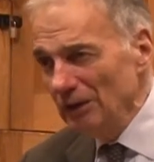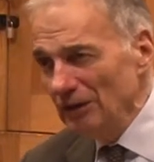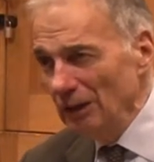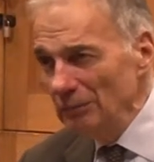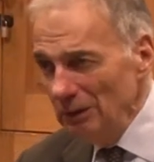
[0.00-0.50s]
of
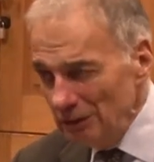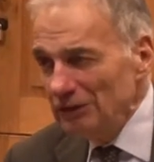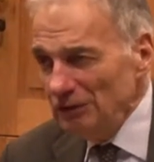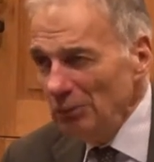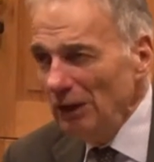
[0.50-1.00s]
them
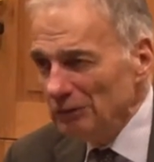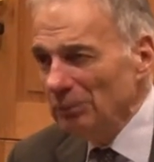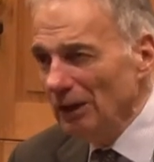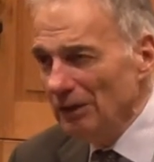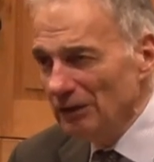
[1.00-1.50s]
because he was
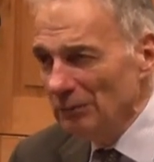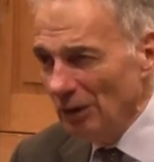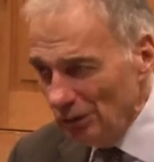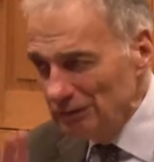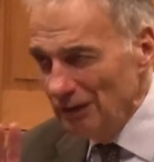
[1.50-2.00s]
part of them,
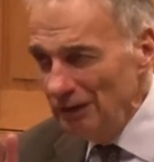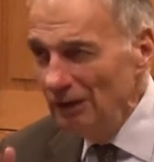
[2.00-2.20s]
only